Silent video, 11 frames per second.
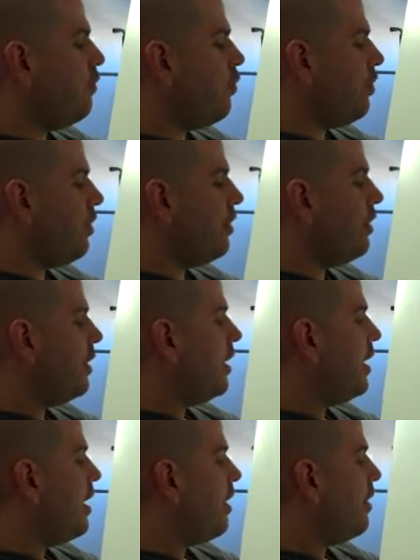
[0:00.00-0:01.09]
more
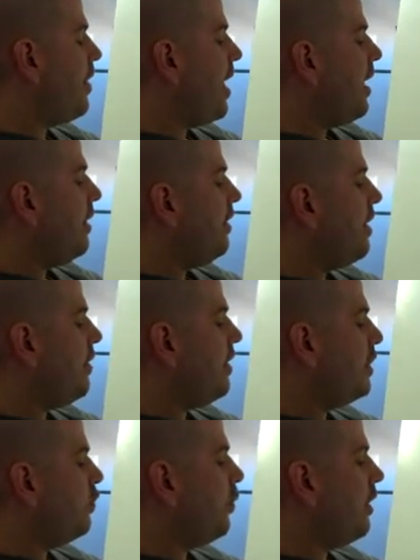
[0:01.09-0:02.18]
than
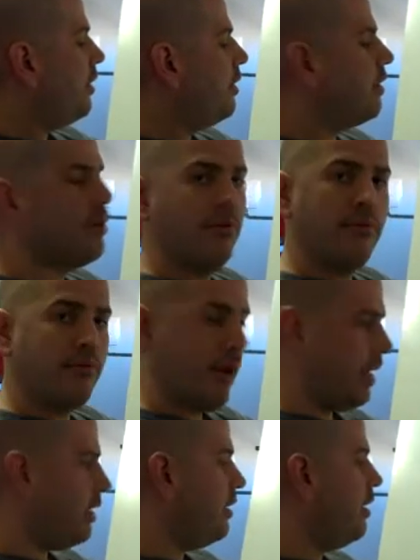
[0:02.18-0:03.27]
this one,
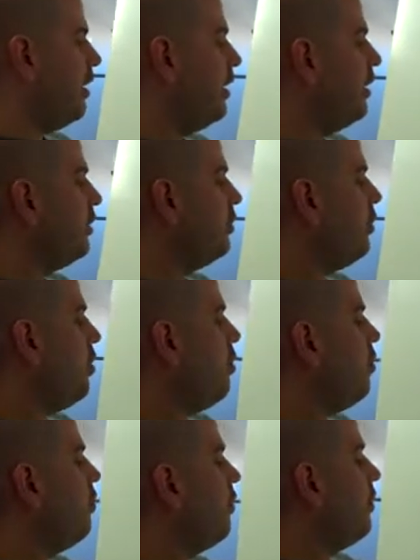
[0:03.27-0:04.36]
right?
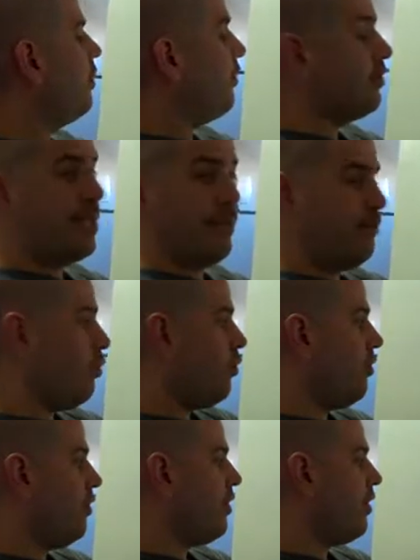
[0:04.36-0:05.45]
So 13
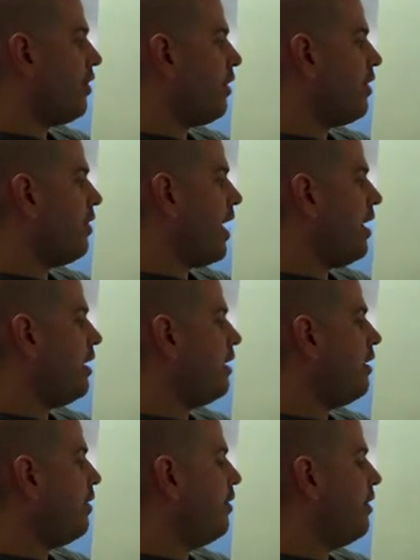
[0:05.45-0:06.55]
more than
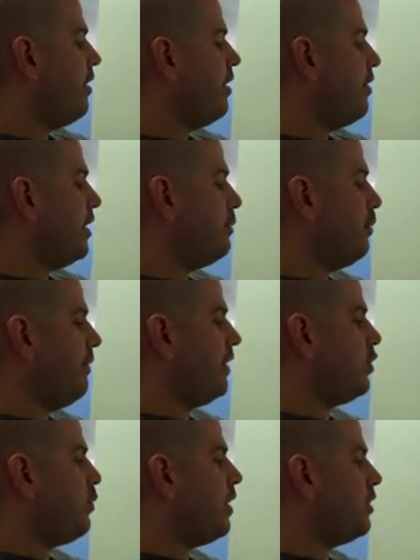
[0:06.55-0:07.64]
this perfect
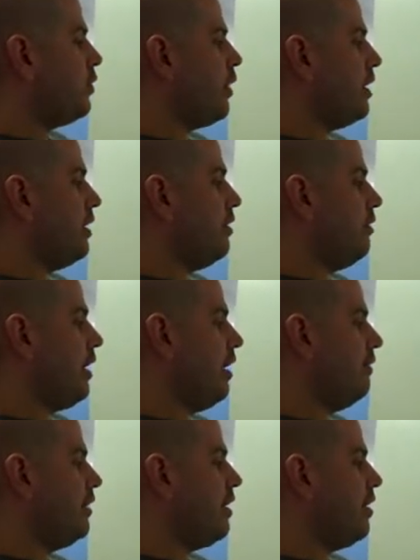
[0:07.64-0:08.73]
square. So I did, okay,
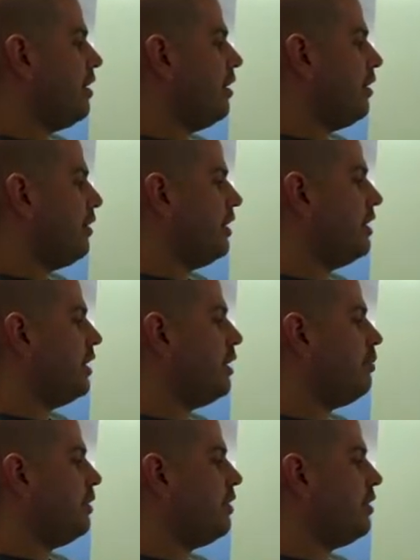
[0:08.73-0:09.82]
obviously 36
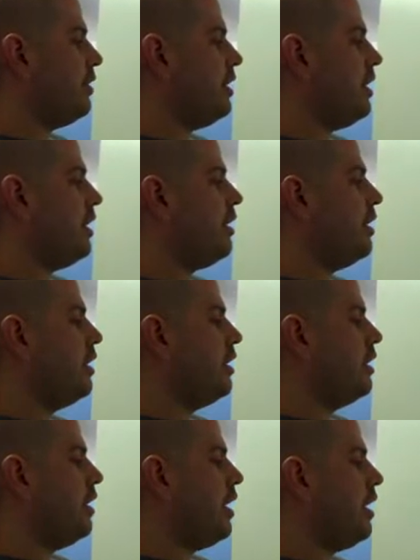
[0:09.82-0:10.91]
plus 13,
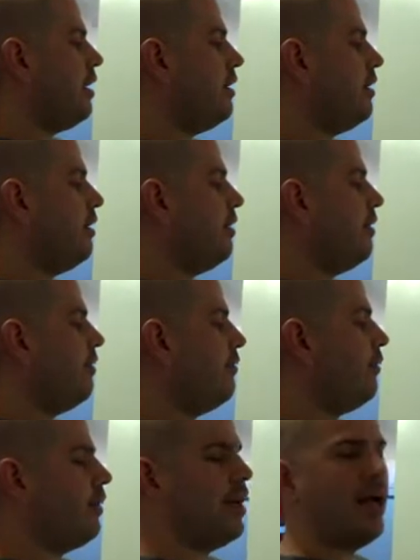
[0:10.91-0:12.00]
9,
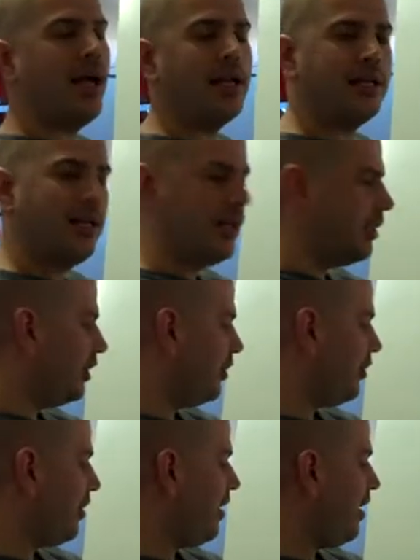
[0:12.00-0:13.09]
49.
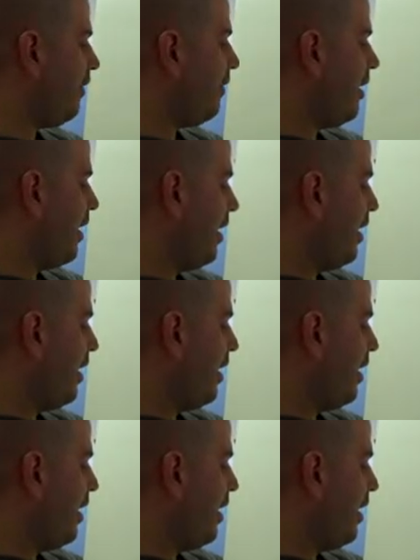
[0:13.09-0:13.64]
Sure enough,